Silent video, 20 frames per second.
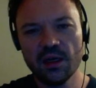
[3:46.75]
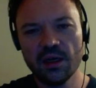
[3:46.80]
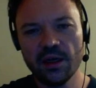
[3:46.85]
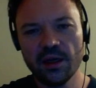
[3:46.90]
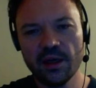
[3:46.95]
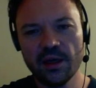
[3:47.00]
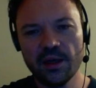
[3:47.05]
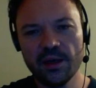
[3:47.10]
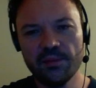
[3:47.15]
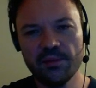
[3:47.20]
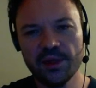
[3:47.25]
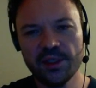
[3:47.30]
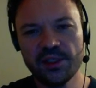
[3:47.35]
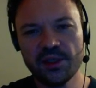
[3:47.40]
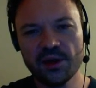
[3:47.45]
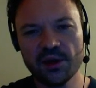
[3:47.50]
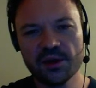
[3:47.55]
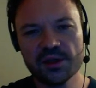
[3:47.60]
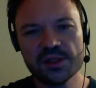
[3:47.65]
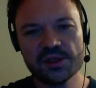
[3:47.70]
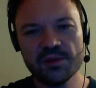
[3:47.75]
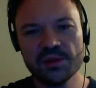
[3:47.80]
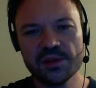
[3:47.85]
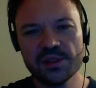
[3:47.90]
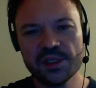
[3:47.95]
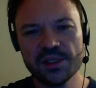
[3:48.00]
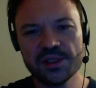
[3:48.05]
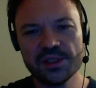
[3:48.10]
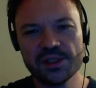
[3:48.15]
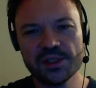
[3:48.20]
My dark squares,
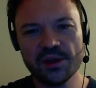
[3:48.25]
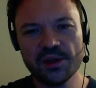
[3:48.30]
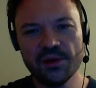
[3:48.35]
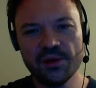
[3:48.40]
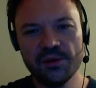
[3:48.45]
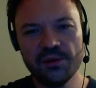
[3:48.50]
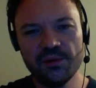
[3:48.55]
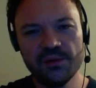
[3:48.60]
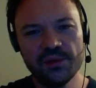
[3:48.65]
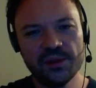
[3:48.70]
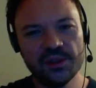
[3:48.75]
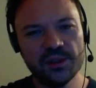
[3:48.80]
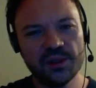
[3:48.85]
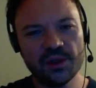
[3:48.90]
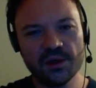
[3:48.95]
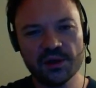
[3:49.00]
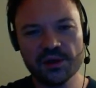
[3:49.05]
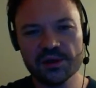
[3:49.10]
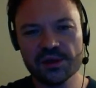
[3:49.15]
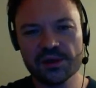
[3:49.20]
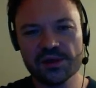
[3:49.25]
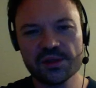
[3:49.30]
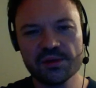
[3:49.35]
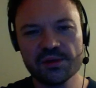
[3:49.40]
I just own the dark squares.